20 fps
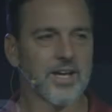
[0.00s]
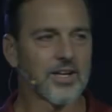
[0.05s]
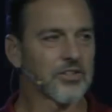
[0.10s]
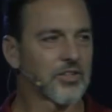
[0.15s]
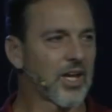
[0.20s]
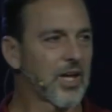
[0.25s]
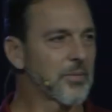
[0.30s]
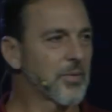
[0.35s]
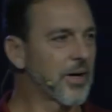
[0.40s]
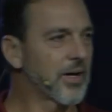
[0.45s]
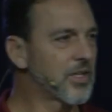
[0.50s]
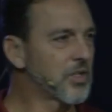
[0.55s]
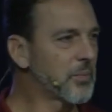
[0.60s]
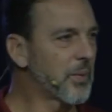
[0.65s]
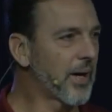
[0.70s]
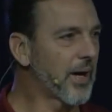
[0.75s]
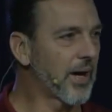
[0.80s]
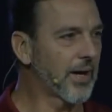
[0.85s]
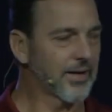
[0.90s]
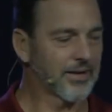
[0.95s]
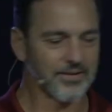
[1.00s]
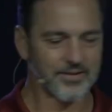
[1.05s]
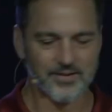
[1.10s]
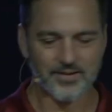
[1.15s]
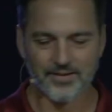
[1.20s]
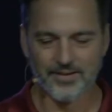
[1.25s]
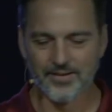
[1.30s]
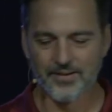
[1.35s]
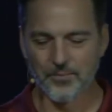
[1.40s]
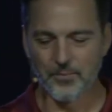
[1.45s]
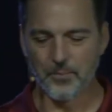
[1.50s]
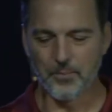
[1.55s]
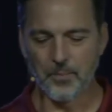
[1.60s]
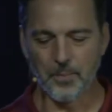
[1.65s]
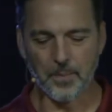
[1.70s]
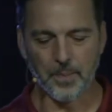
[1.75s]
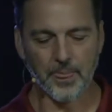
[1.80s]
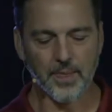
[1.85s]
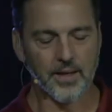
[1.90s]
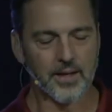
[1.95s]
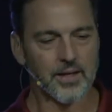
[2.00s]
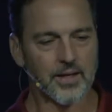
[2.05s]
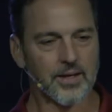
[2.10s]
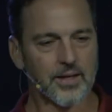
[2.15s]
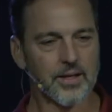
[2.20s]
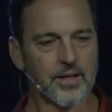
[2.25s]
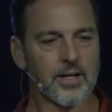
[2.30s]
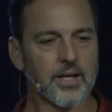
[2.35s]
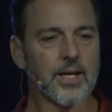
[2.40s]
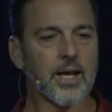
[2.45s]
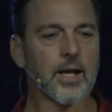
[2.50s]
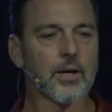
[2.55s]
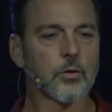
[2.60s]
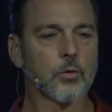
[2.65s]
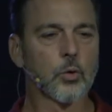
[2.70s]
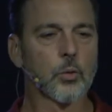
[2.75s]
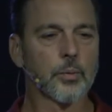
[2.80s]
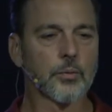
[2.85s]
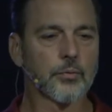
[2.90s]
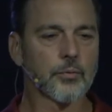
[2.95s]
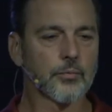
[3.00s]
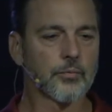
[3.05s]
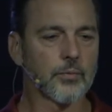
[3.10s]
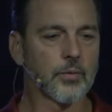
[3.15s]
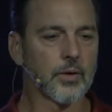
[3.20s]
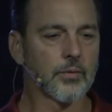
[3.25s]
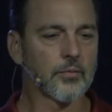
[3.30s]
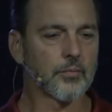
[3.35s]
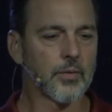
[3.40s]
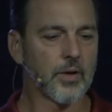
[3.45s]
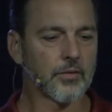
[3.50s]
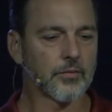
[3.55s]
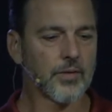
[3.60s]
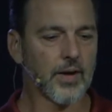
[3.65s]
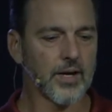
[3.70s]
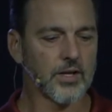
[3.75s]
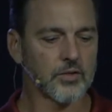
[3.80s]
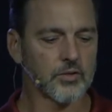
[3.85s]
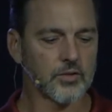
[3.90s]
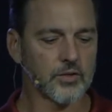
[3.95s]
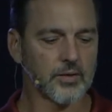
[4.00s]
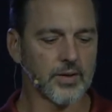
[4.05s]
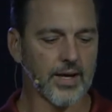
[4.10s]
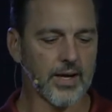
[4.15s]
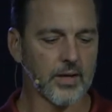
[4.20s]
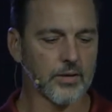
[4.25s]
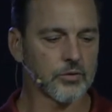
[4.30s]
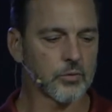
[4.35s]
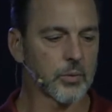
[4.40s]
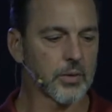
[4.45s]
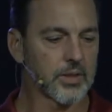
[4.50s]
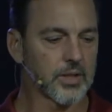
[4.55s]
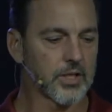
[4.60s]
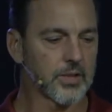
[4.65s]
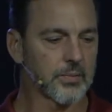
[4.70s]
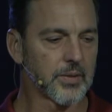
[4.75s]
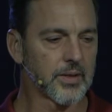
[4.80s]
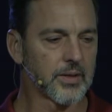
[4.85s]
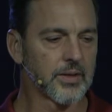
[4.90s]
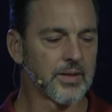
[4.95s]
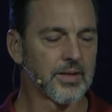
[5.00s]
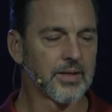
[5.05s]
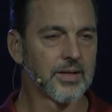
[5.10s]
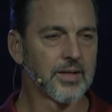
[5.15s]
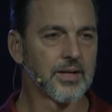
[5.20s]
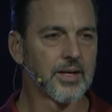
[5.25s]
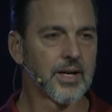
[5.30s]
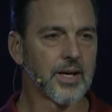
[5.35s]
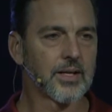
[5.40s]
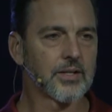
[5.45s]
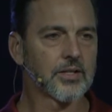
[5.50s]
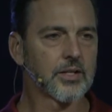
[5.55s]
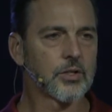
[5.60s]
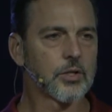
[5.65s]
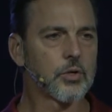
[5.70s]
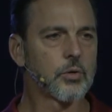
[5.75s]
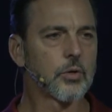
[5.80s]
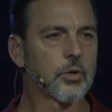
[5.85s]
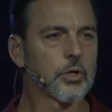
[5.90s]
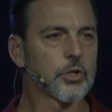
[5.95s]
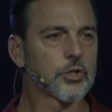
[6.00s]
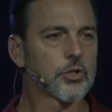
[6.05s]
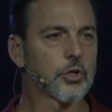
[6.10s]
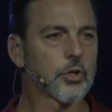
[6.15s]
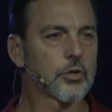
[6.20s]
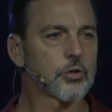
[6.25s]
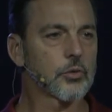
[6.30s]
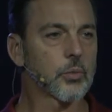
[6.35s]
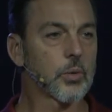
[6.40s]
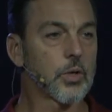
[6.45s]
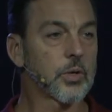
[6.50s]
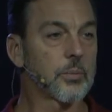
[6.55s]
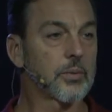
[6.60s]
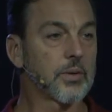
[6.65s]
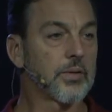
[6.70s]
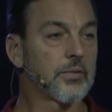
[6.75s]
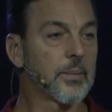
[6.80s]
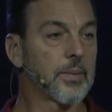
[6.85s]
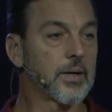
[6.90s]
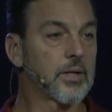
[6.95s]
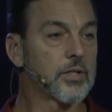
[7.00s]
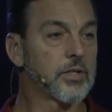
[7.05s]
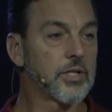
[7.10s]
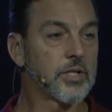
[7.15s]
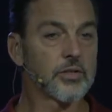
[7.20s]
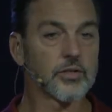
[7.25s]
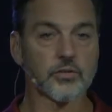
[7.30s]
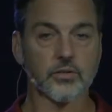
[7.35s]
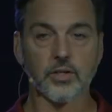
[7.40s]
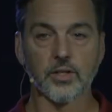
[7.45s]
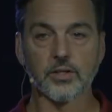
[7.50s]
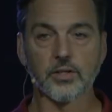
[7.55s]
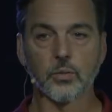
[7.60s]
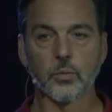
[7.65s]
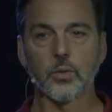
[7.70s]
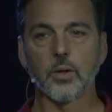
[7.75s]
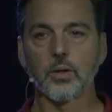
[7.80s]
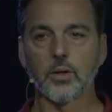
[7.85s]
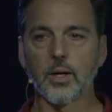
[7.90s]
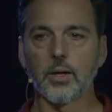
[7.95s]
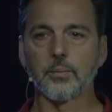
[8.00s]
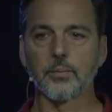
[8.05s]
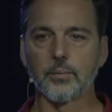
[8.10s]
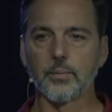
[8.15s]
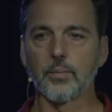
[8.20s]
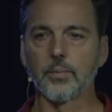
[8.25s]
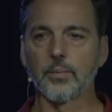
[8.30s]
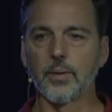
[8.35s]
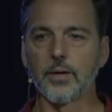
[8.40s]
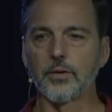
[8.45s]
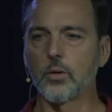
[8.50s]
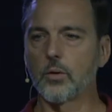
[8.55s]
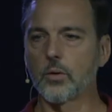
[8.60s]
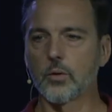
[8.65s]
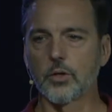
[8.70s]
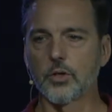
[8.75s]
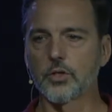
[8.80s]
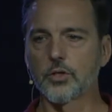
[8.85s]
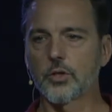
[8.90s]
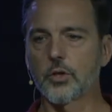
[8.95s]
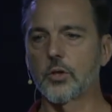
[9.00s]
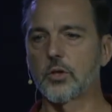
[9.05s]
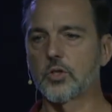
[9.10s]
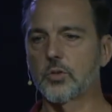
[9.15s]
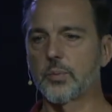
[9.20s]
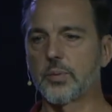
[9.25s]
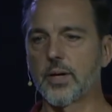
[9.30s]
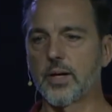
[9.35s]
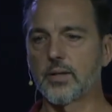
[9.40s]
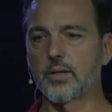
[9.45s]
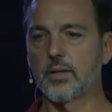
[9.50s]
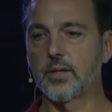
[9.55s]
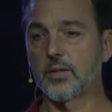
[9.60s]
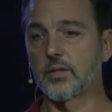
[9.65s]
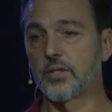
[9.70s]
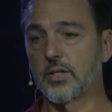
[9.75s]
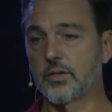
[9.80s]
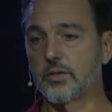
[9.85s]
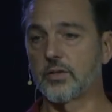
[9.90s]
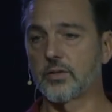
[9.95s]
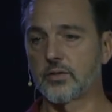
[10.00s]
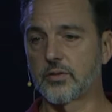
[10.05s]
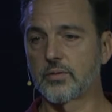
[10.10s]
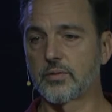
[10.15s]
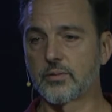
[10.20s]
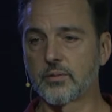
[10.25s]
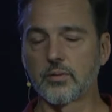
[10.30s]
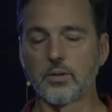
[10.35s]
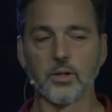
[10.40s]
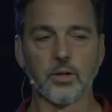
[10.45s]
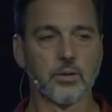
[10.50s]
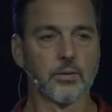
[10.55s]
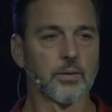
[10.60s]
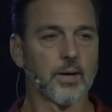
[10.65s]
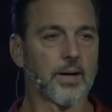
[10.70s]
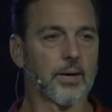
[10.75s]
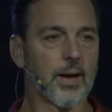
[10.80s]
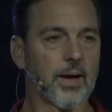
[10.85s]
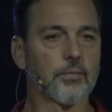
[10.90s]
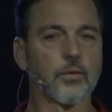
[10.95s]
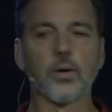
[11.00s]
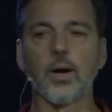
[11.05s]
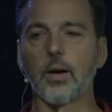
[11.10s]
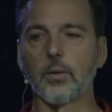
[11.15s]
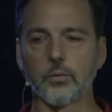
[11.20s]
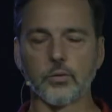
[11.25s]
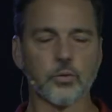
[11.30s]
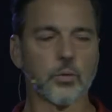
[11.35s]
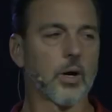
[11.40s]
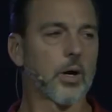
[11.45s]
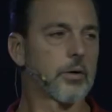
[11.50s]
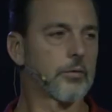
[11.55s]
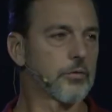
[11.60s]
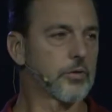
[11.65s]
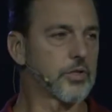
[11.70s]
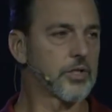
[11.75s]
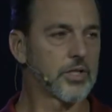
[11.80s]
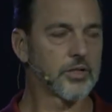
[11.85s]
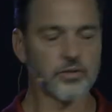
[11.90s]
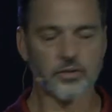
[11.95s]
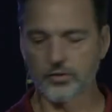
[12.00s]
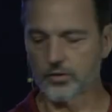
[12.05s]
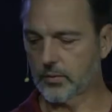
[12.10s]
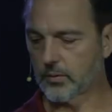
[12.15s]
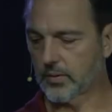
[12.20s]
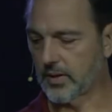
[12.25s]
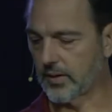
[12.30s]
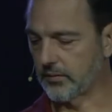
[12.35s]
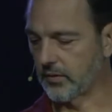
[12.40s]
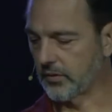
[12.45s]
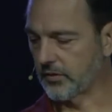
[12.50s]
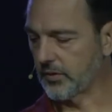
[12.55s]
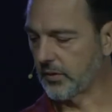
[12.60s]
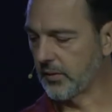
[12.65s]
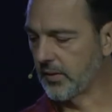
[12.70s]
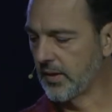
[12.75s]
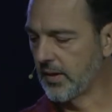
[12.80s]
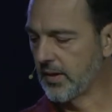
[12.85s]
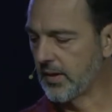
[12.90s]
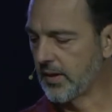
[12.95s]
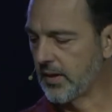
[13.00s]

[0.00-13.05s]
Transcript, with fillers: he had his hand behind his back, and, and he had a group of, of, of guys and gals with him, and, and said, do you go to church? What do you believe about Jesus? And I said, well, I, I don't go to church, but I think Jesus, you know, I have a high regard for Jesus or whatever. So